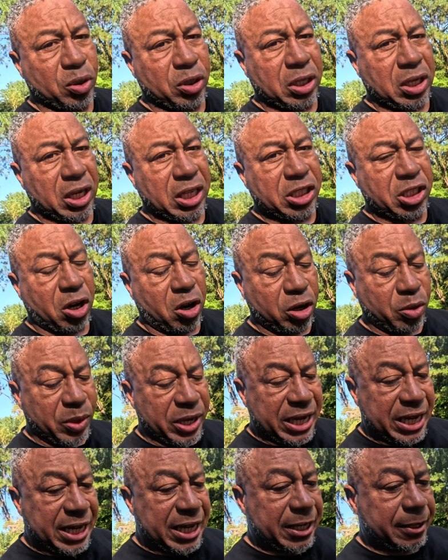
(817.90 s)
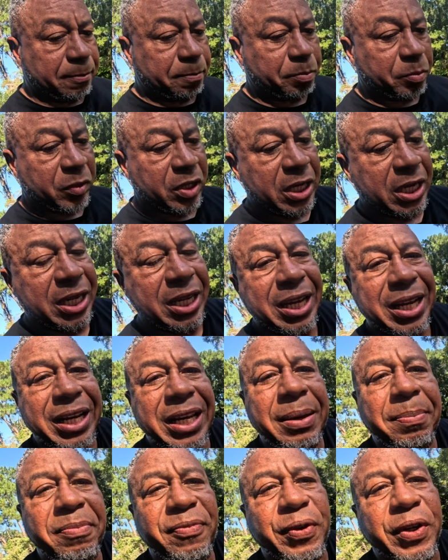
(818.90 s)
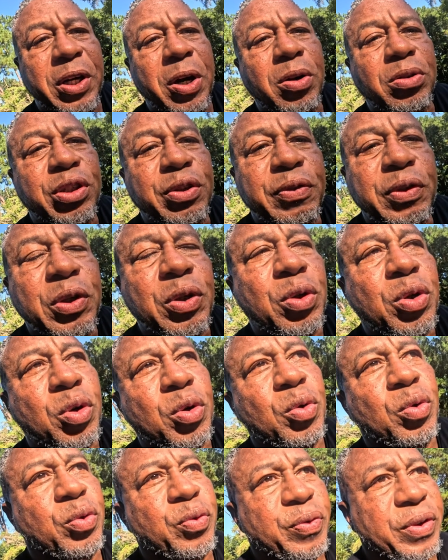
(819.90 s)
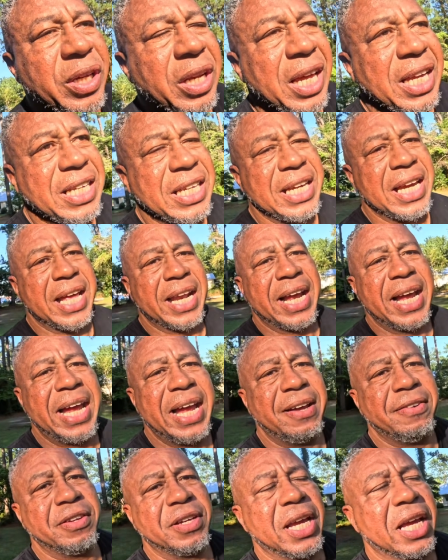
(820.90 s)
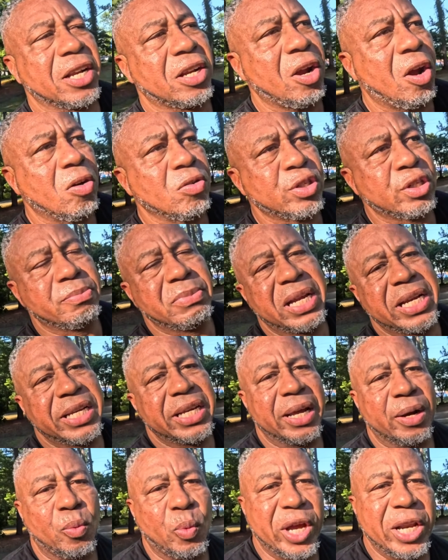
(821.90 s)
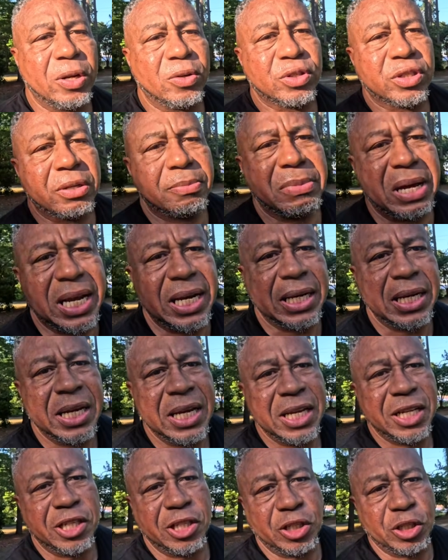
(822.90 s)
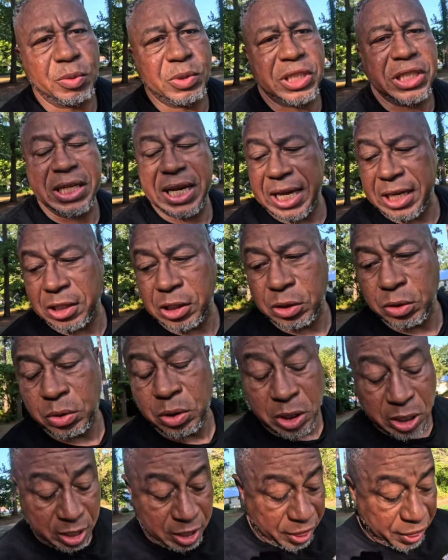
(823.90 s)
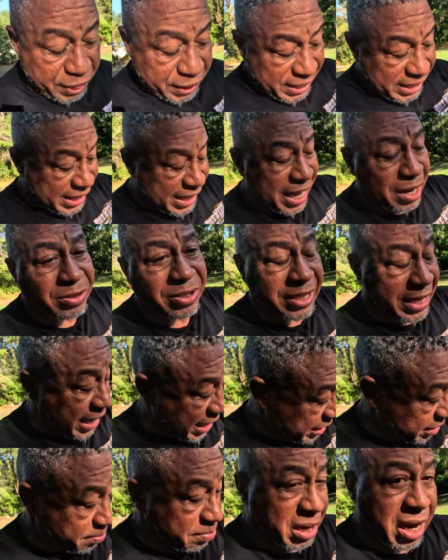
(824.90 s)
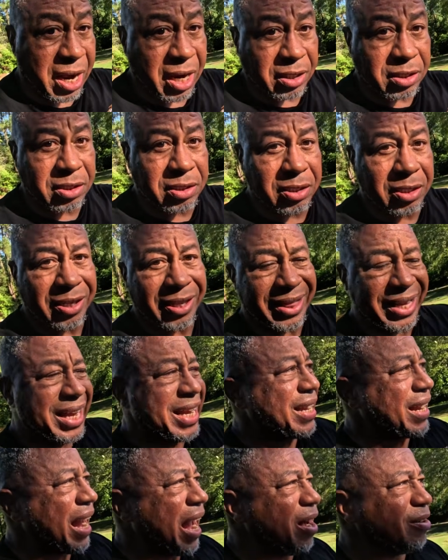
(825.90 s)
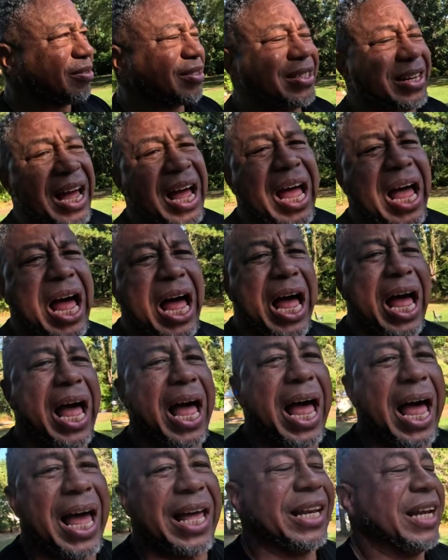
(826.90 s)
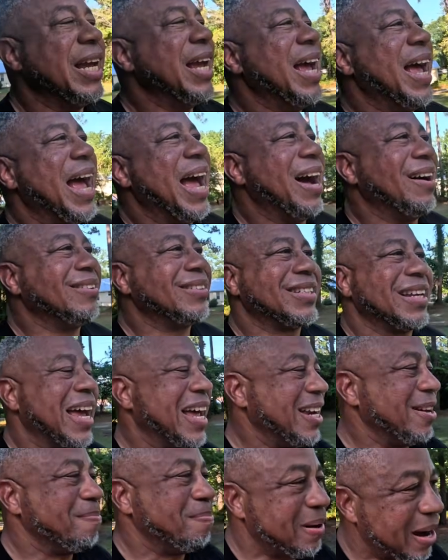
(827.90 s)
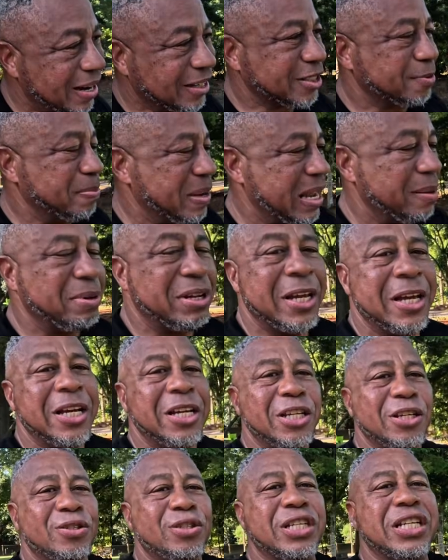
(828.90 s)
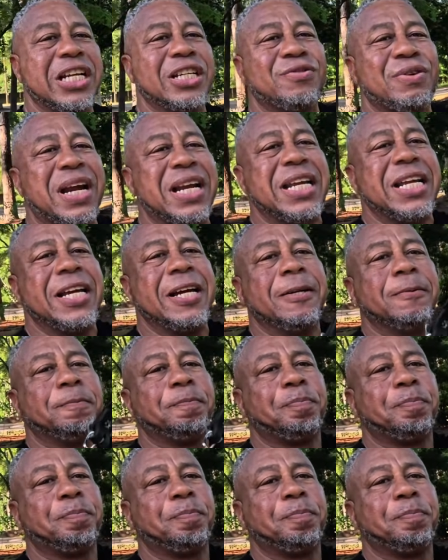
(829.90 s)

the clutch all the way in. For those of you who feel like you gotta call somebody, you gotta wait on somebody to do what you gotta do, think outside the box. Think outside the box, baby. You see this right here?